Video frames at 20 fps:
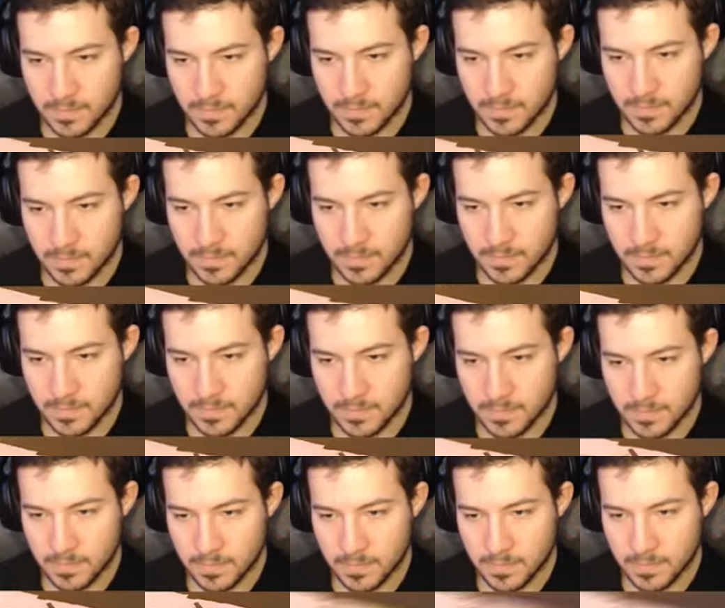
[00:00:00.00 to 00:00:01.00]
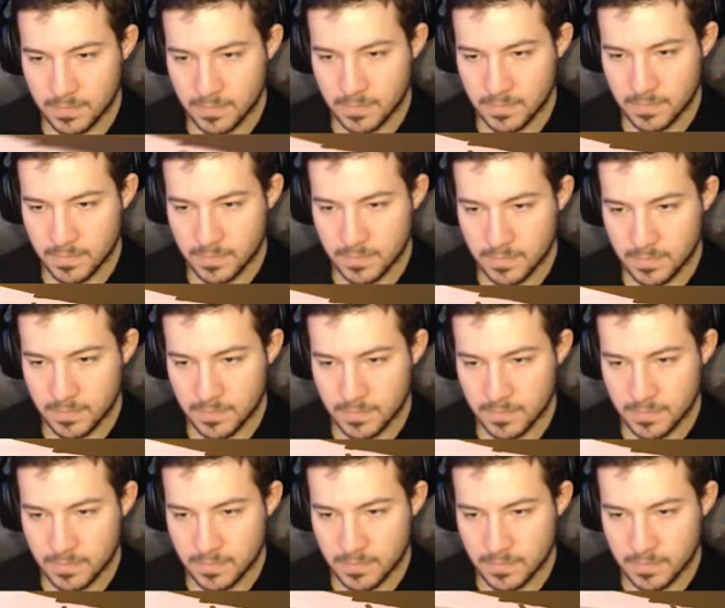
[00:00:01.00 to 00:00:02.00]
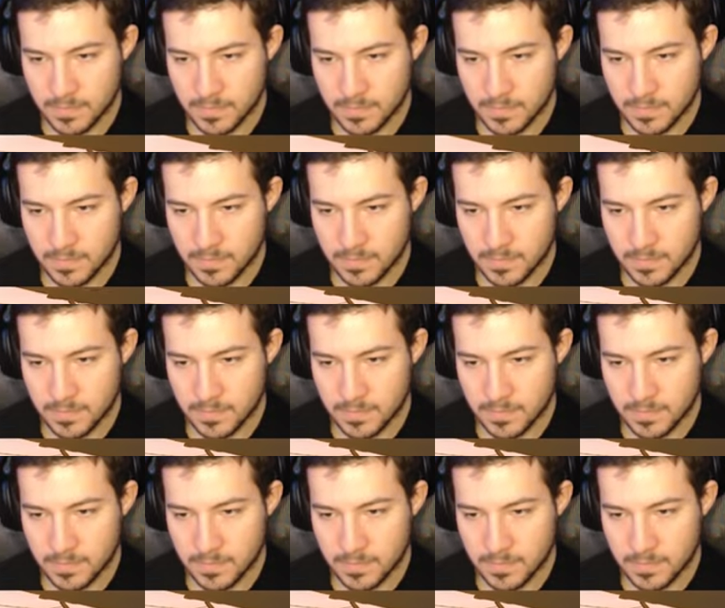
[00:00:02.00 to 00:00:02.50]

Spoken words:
(no one is talking)